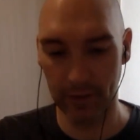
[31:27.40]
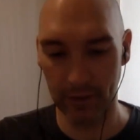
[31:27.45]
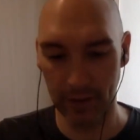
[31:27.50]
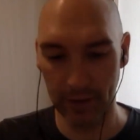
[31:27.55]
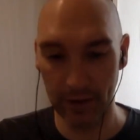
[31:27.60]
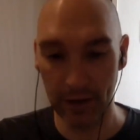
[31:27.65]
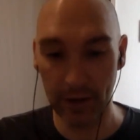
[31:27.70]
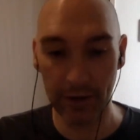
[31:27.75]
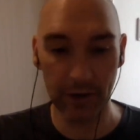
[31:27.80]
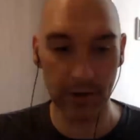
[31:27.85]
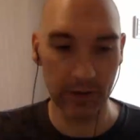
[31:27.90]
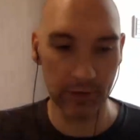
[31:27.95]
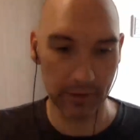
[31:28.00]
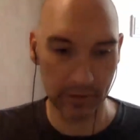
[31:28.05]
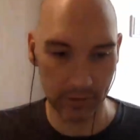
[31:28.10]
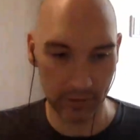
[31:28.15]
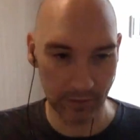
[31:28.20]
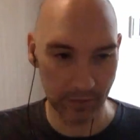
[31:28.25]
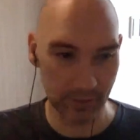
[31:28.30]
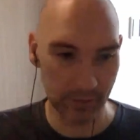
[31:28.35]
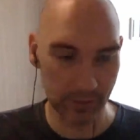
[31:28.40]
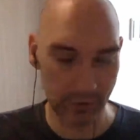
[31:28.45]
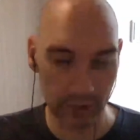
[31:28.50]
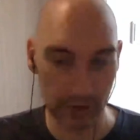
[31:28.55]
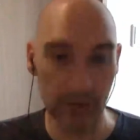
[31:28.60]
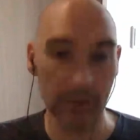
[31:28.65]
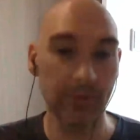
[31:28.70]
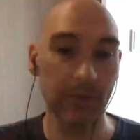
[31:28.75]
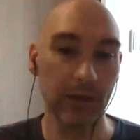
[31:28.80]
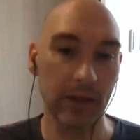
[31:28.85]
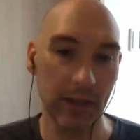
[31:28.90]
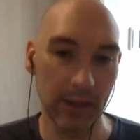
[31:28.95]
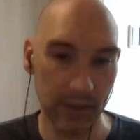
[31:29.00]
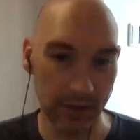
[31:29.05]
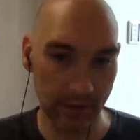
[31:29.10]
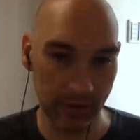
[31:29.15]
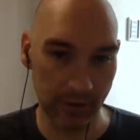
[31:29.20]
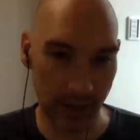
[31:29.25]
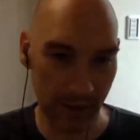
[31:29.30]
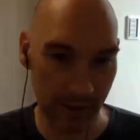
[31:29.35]
another
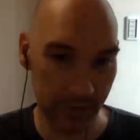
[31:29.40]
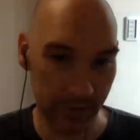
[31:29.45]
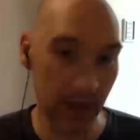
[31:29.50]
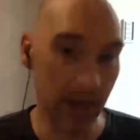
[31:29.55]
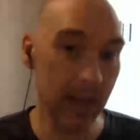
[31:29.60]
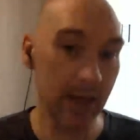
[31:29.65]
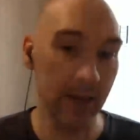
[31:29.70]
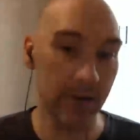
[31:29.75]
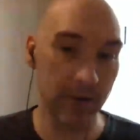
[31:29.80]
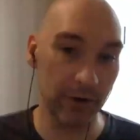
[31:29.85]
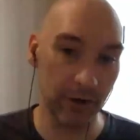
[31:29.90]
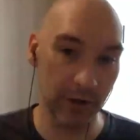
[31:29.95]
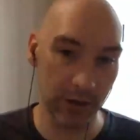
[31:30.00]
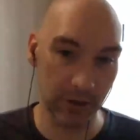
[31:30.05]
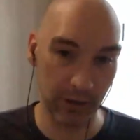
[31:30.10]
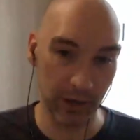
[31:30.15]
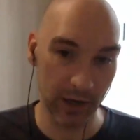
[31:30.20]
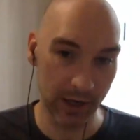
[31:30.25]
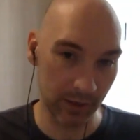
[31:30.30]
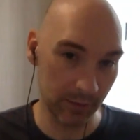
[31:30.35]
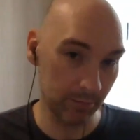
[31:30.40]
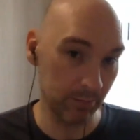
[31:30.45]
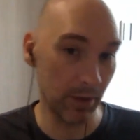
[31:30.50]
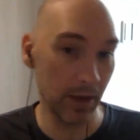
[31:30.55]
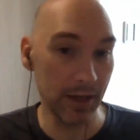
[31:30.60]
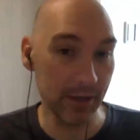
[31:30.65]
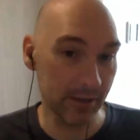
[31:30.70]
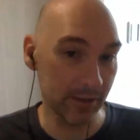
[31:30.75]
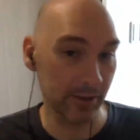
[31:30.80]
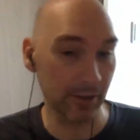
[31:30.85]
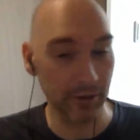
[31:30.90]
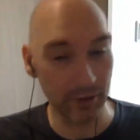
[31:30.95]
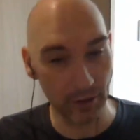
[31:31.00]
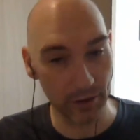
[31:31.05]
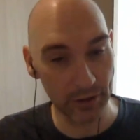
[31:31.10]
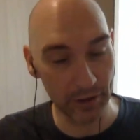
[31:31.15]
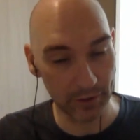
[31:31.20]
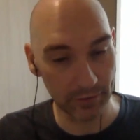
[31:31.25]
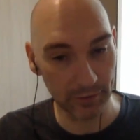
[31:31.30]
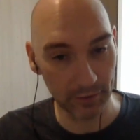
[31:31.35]
certificate that they had already created based on
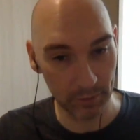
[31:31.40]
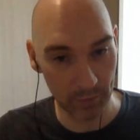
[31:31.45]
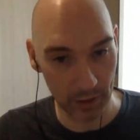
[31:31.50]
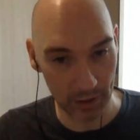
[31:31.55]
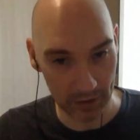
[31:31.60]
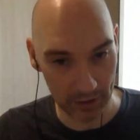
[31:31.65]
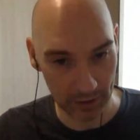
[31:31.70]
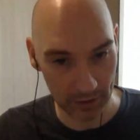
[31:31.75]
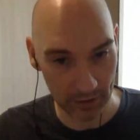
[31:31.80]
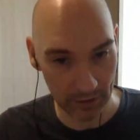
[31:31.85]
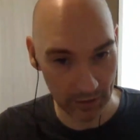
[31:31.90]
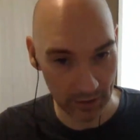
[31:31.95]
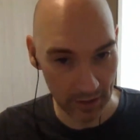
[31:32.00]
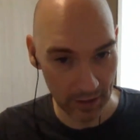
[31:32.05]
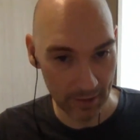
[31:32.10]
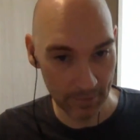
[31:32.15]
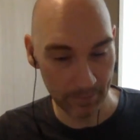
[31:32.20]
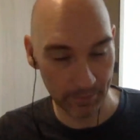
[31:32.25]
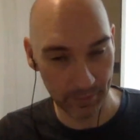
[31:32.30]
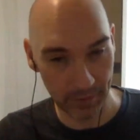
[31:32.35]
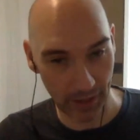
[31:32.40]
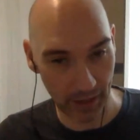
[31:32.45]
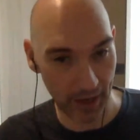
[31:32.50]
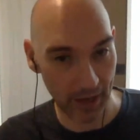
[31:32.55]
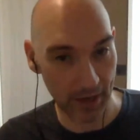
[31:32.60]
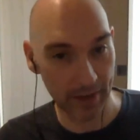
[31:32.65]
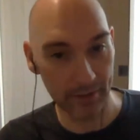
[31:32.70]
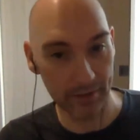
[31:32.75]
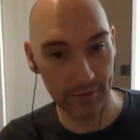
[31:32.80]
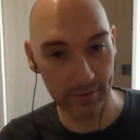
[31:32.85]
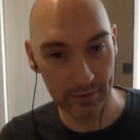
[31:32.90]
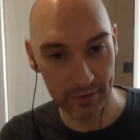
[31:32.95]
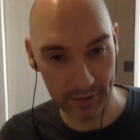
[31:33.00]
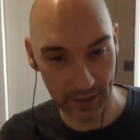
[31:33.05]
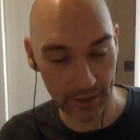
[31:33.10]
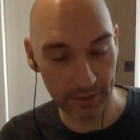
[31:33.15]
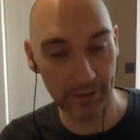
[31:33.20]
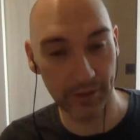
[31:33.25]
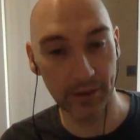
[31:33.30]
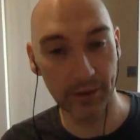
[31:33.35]
all the information that I had
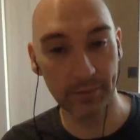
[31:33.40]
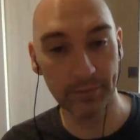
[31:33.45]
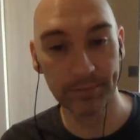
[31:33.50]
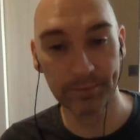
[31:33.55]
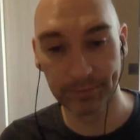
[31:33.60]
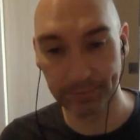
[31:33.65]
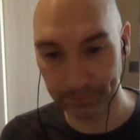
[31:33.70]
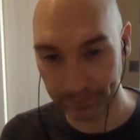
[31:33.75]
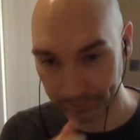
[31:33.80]
sent them.